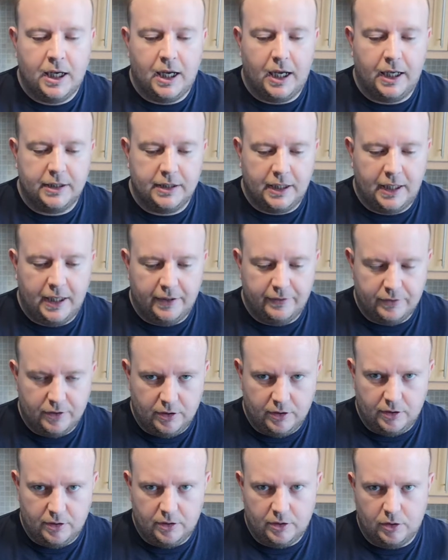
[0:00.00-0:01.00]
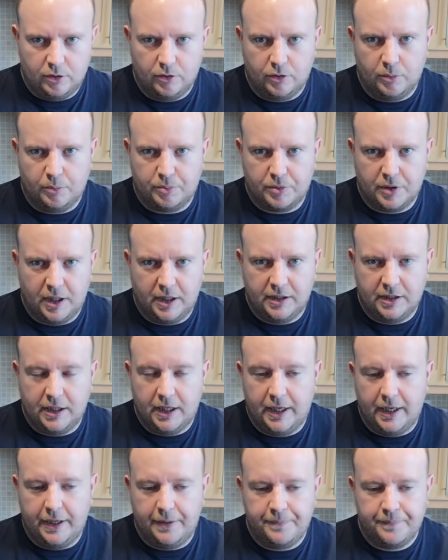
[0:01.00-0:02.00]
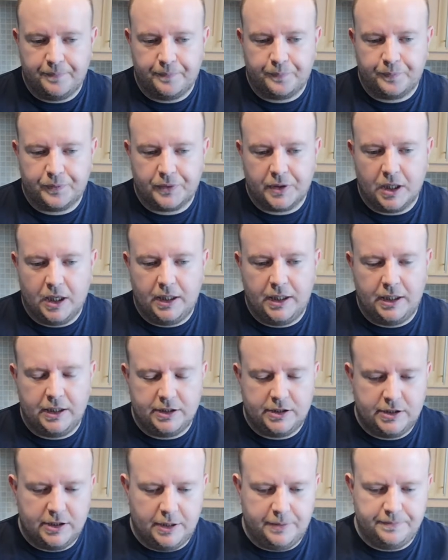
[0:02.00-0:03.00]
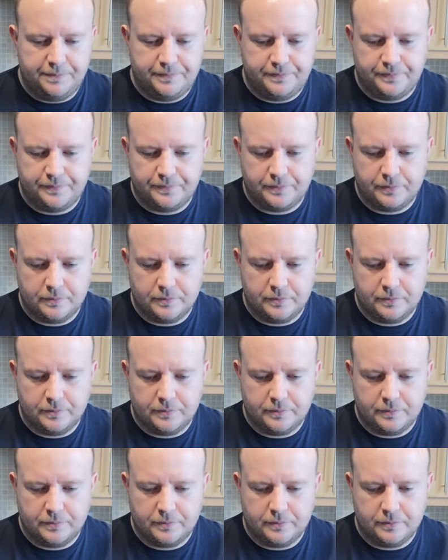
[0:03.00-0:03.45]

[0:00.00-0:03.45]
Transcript: and they have the London Pride there. And it's, I